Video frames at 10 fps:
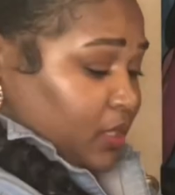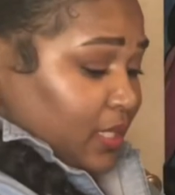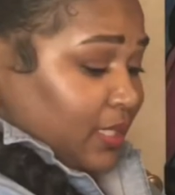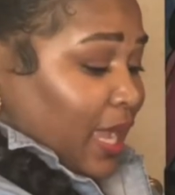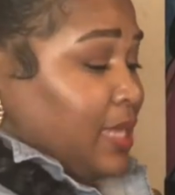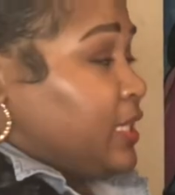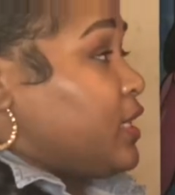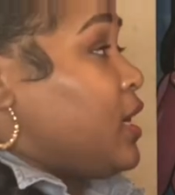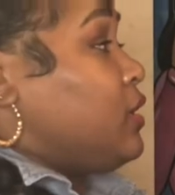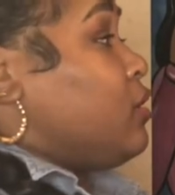the
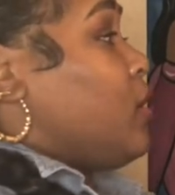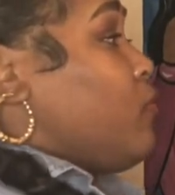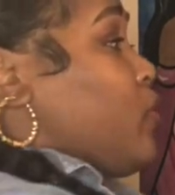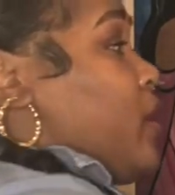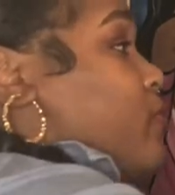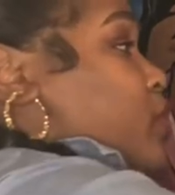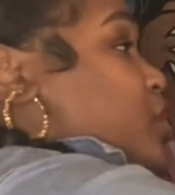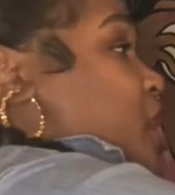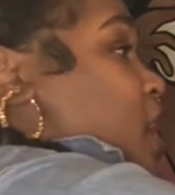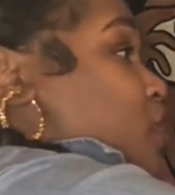solid color of whatever
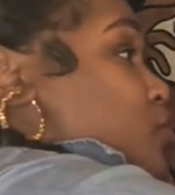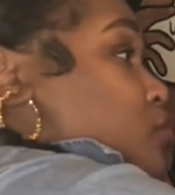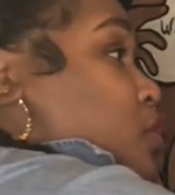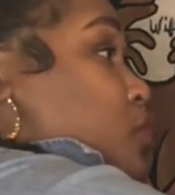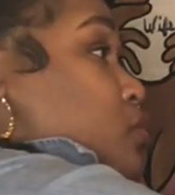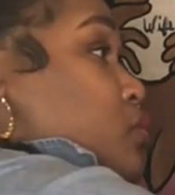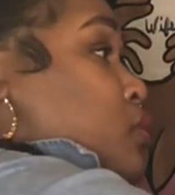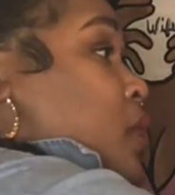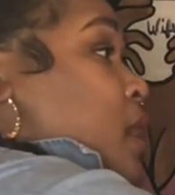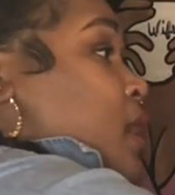shade you
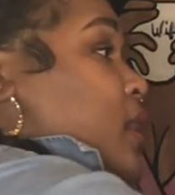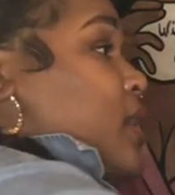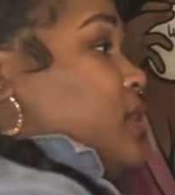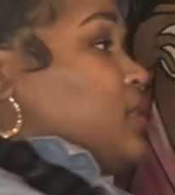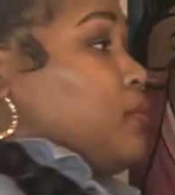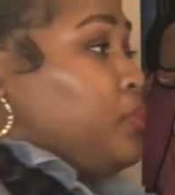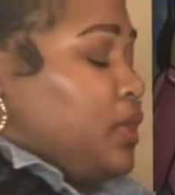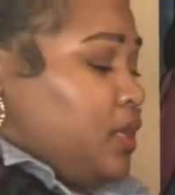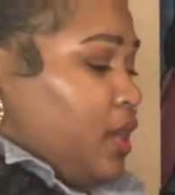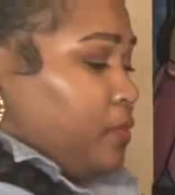choose, it is
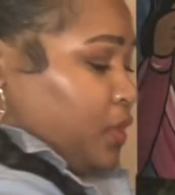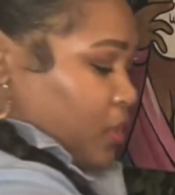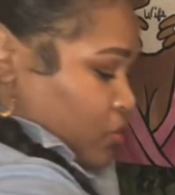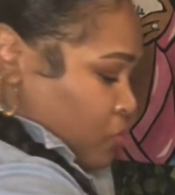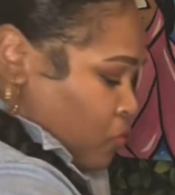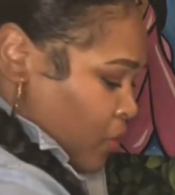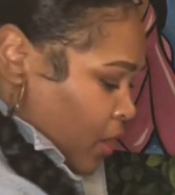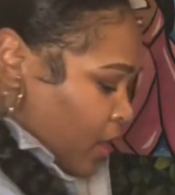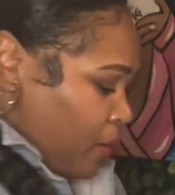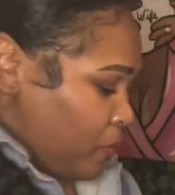completely up to you.
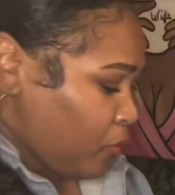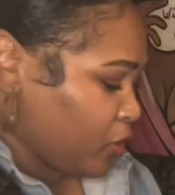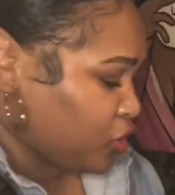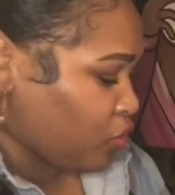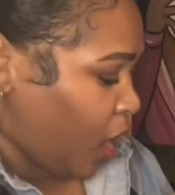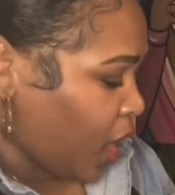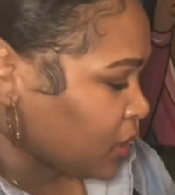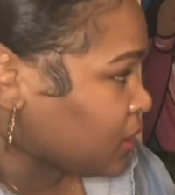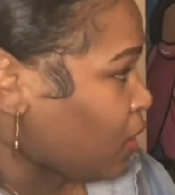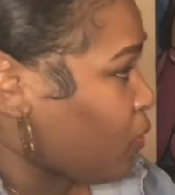But what you
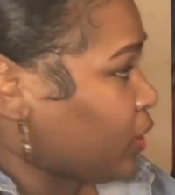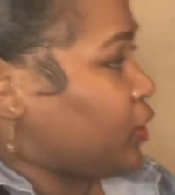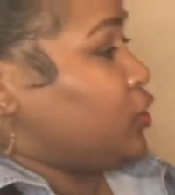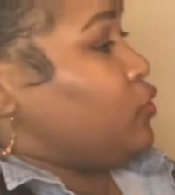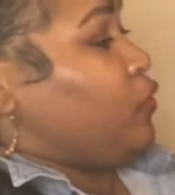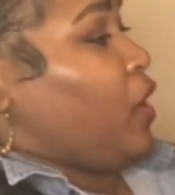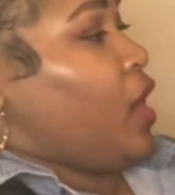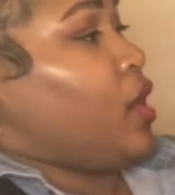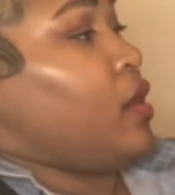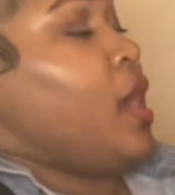also want to do for
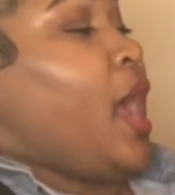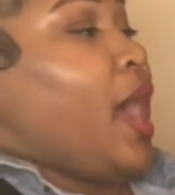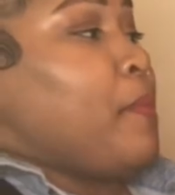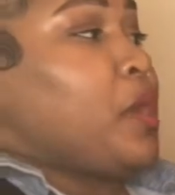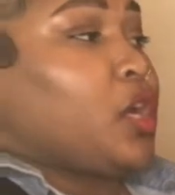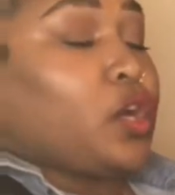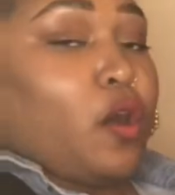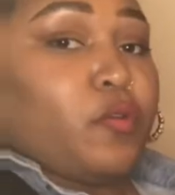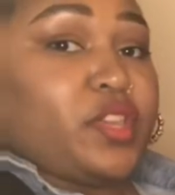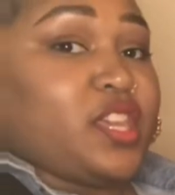her, I'm going to
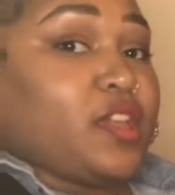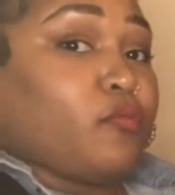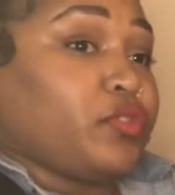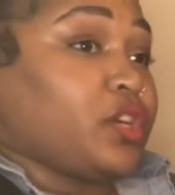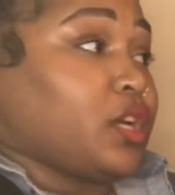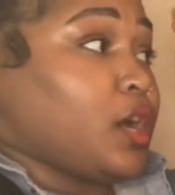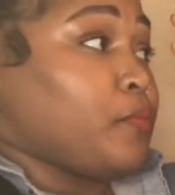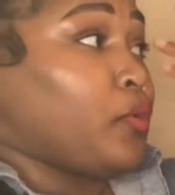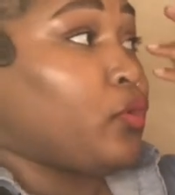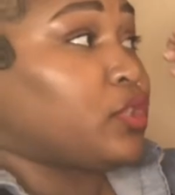go in with a
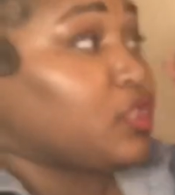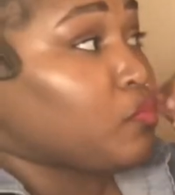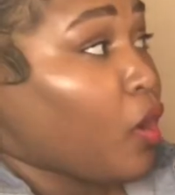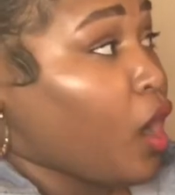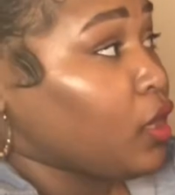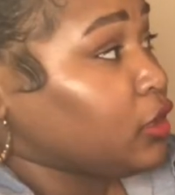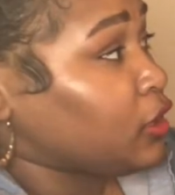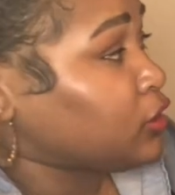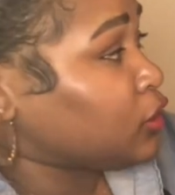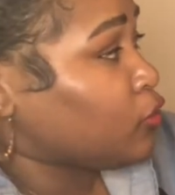couple
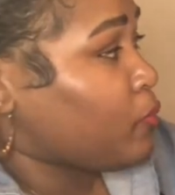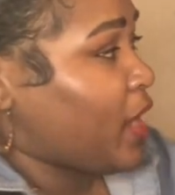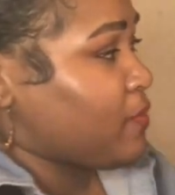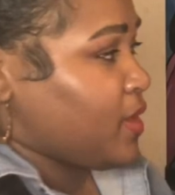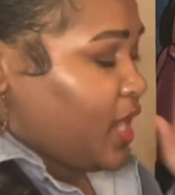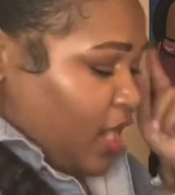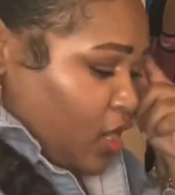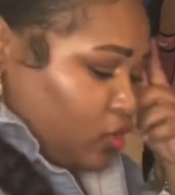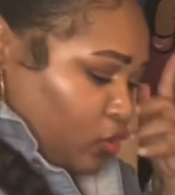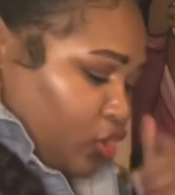smaller little baby
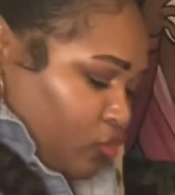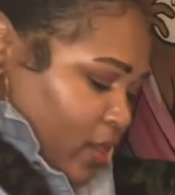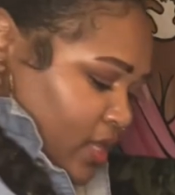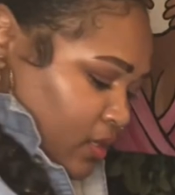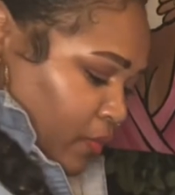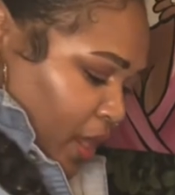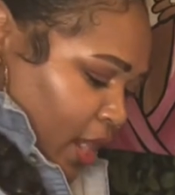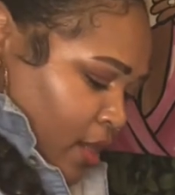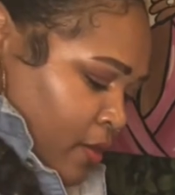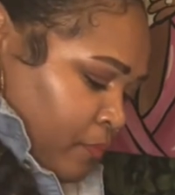hairs or strands of
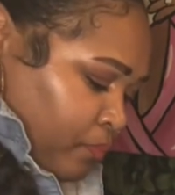hair.